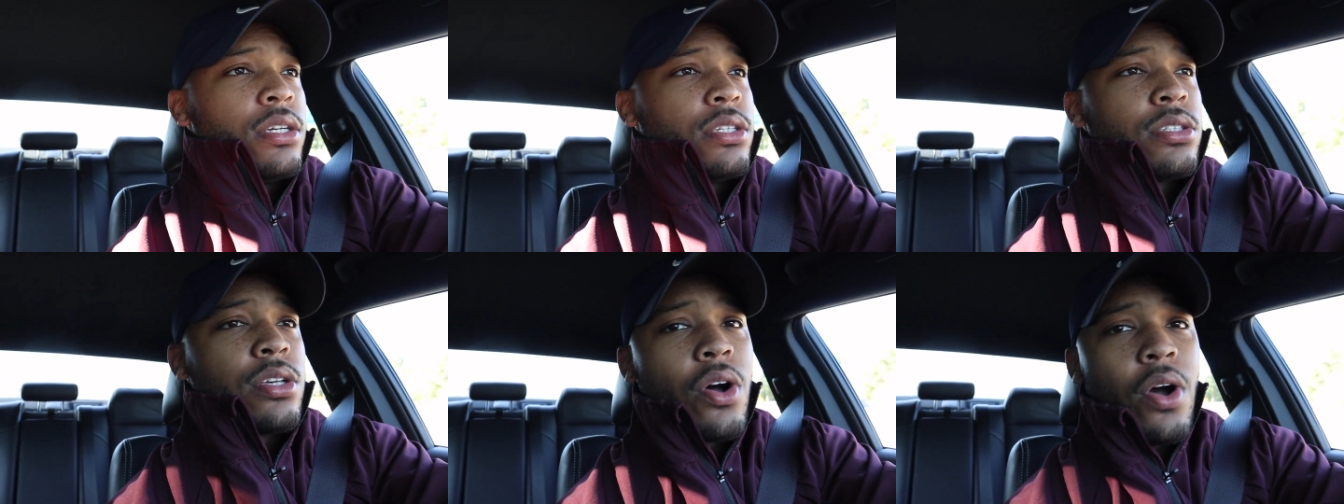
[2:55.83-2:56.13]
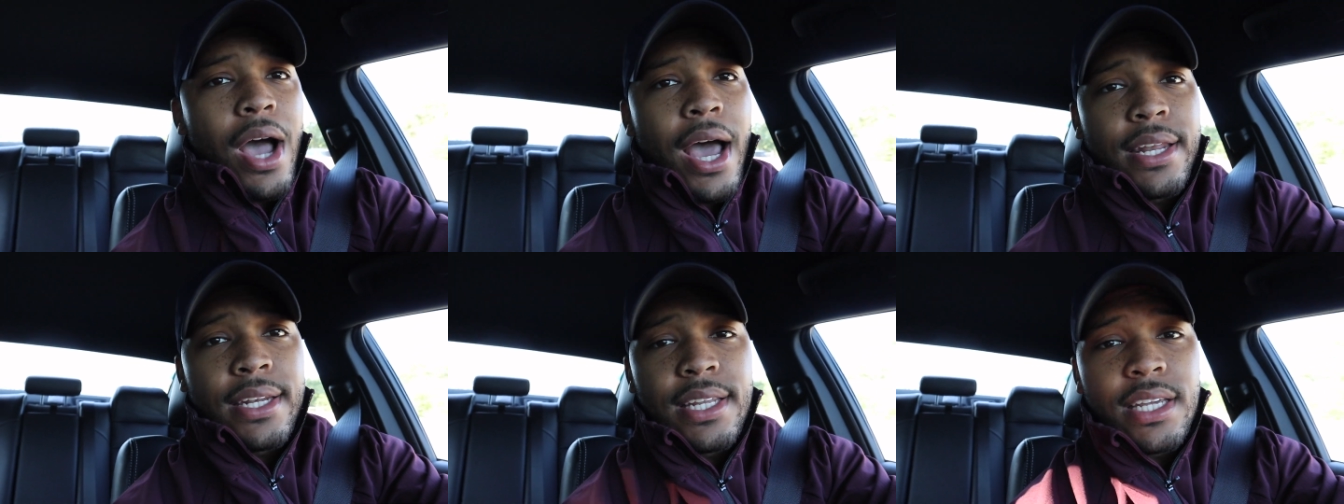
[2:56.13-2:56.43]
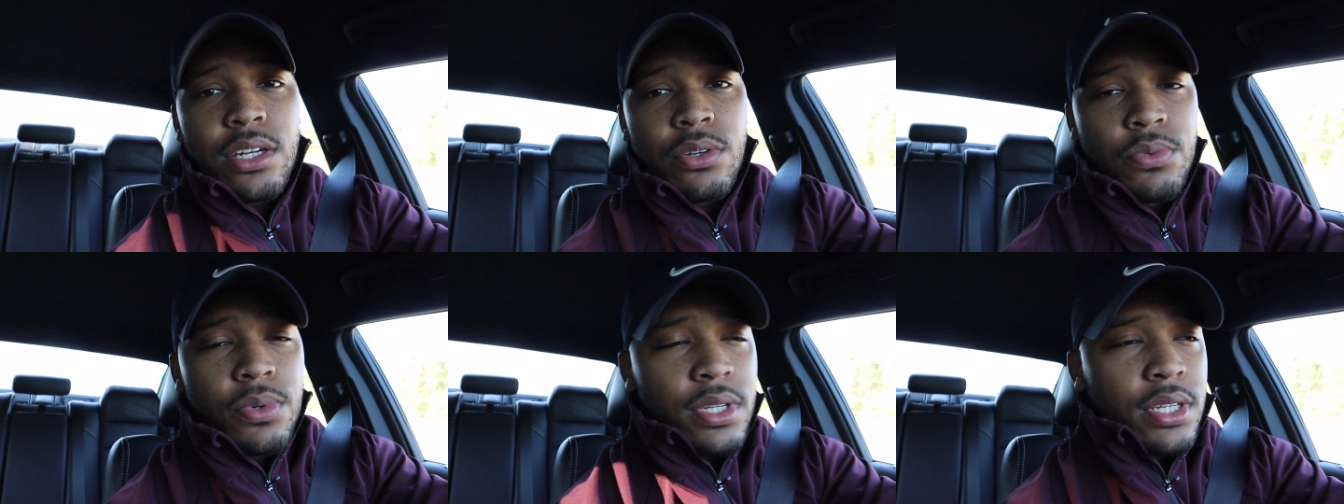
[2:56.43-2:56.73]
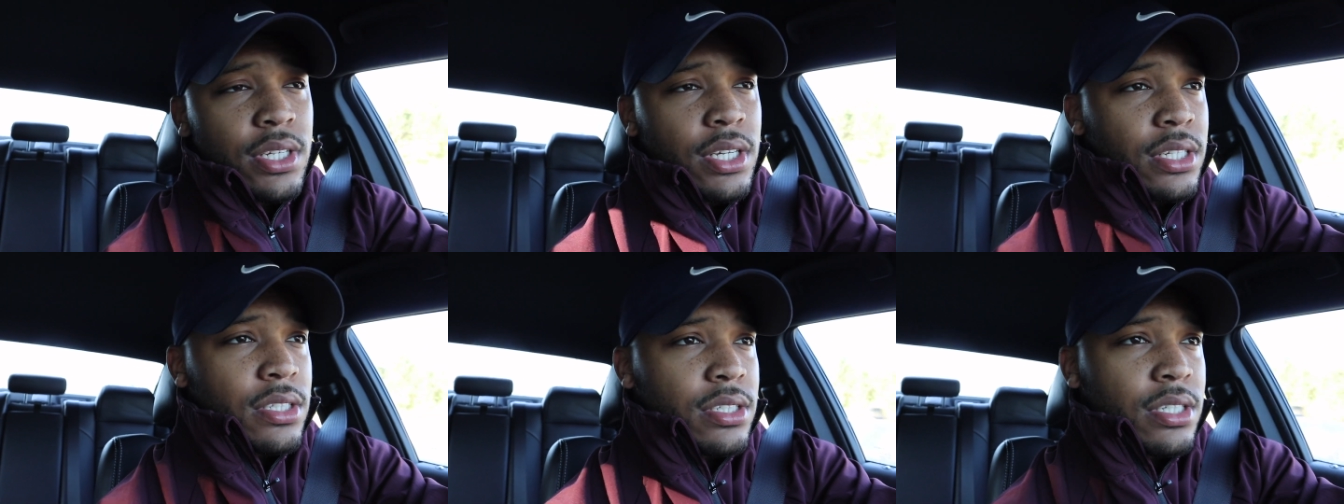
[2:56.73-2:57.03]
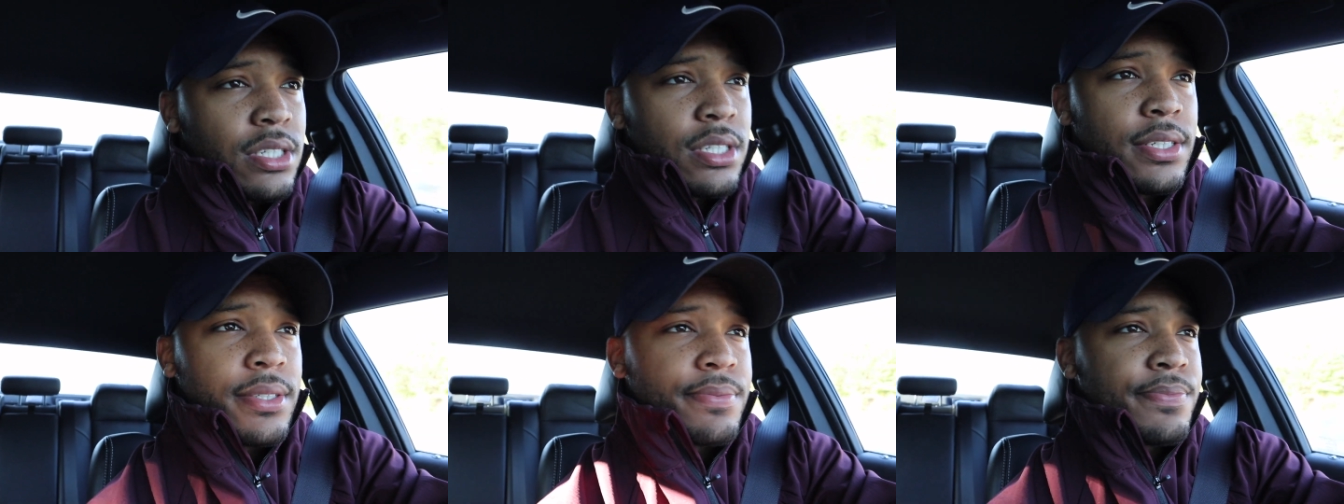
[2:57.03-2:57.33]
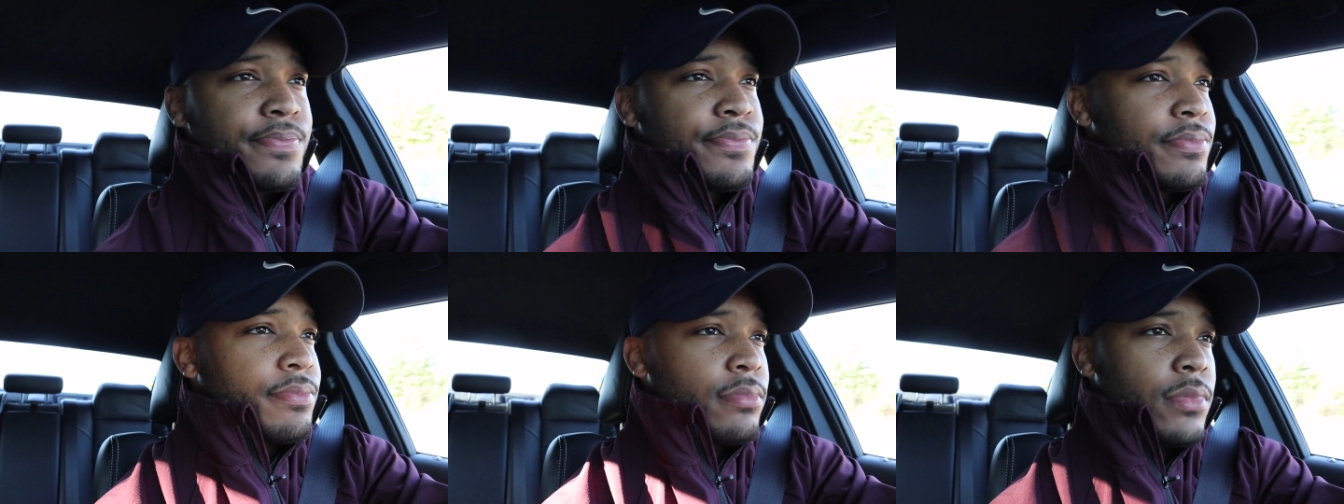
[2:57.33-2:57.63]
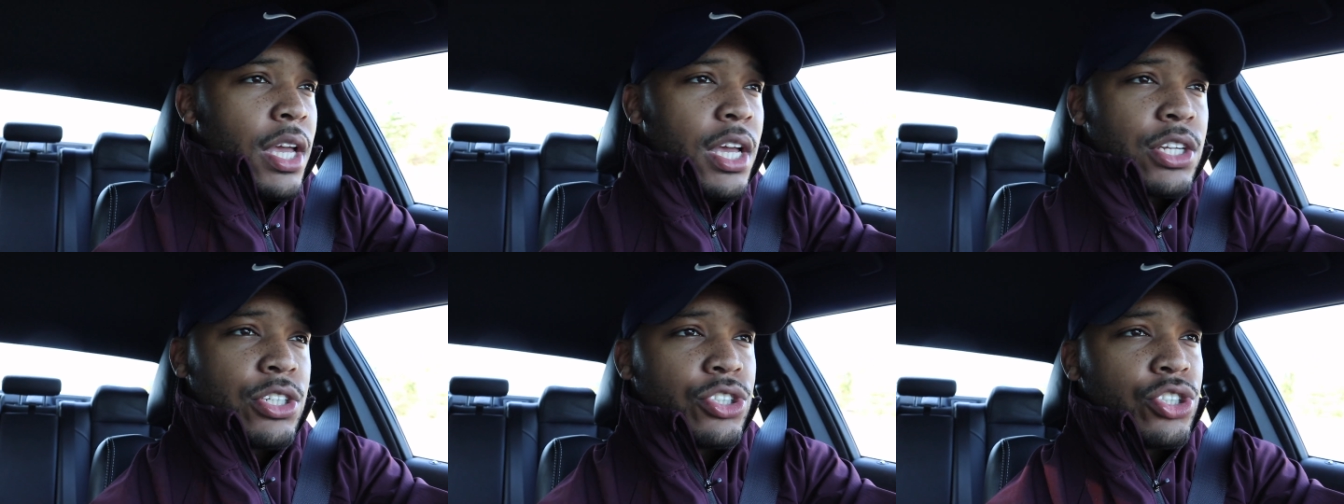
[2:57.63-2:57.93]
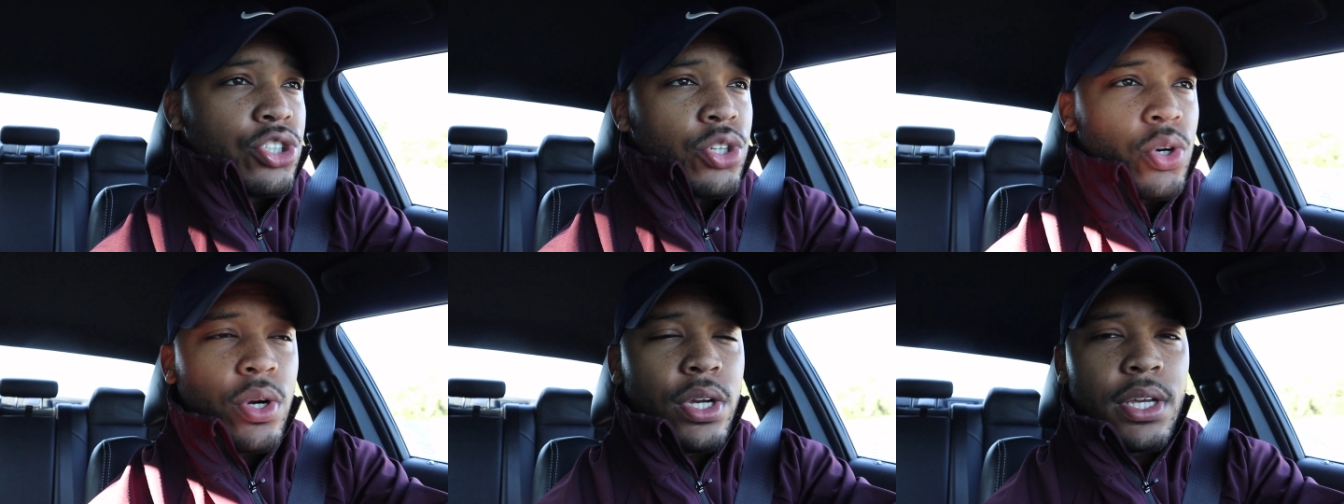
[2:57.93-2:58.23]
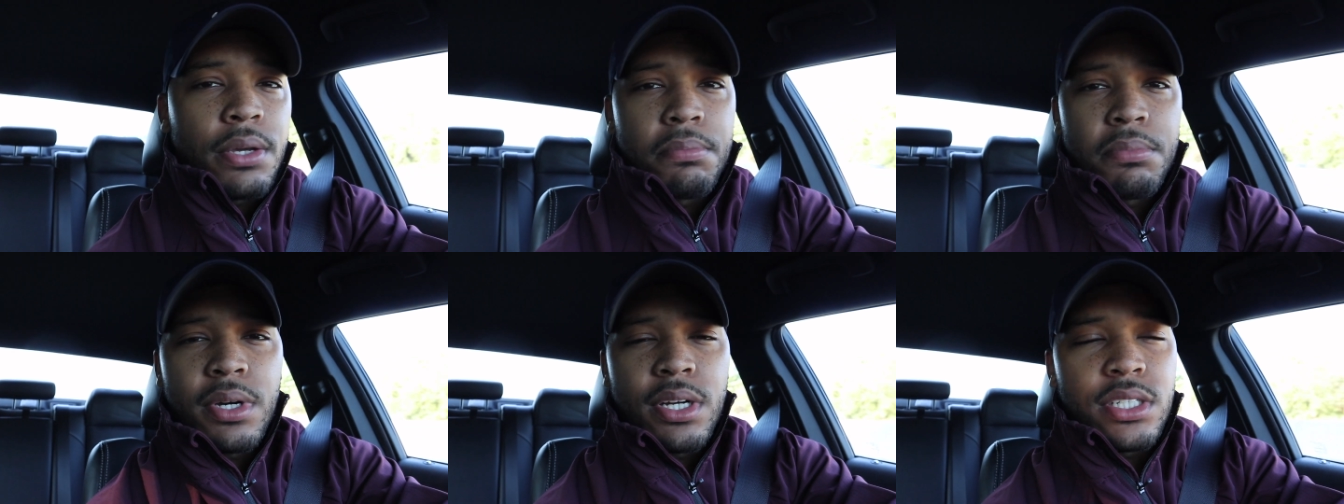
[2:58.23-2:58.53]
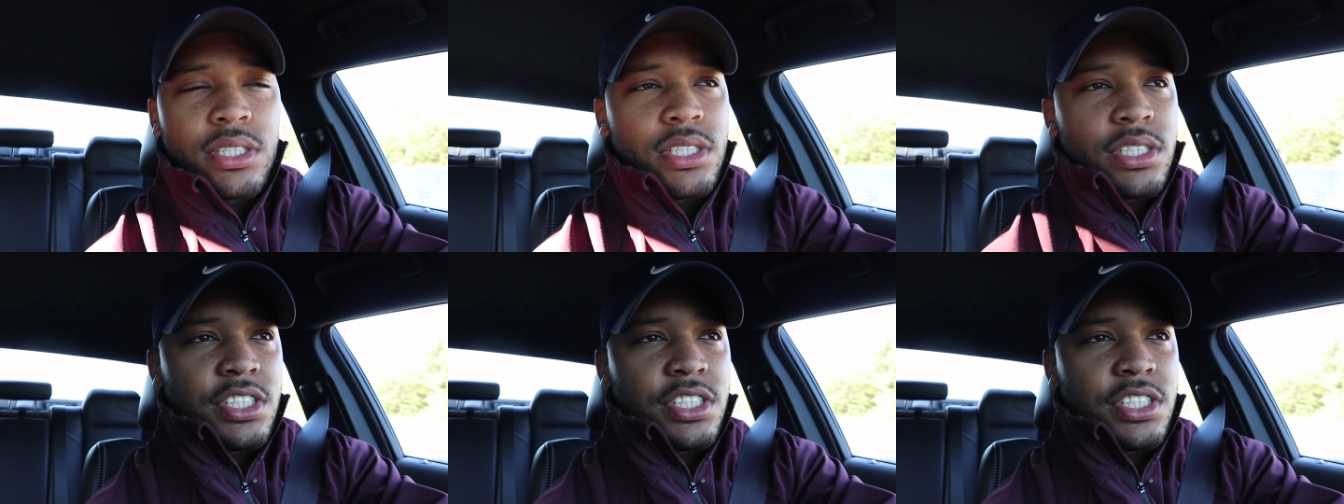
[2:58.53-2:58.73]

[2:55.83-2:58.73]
so I didn't really get to enjoy it much.